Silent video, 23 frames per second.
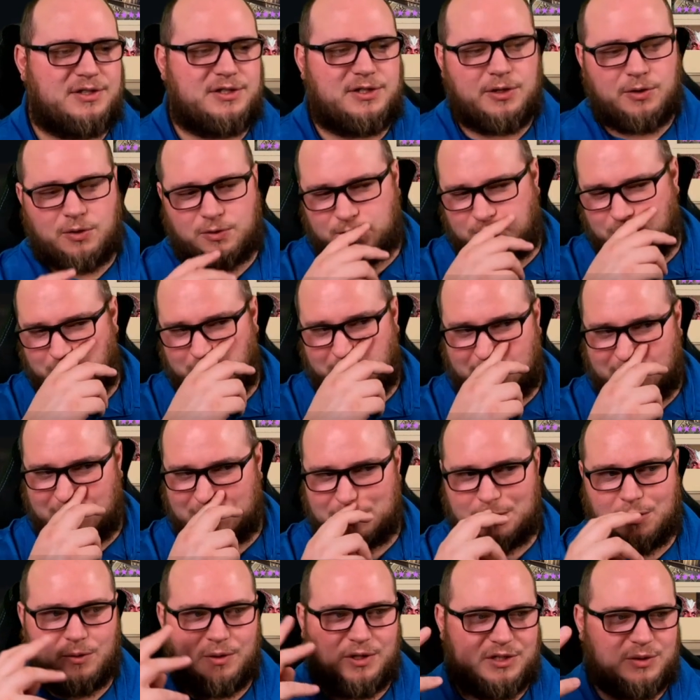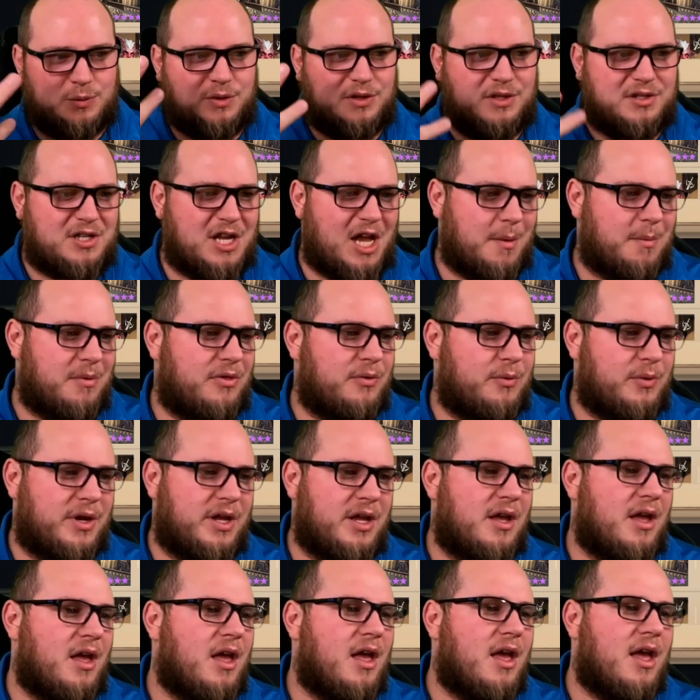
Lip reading: still doing, he's with the top 3.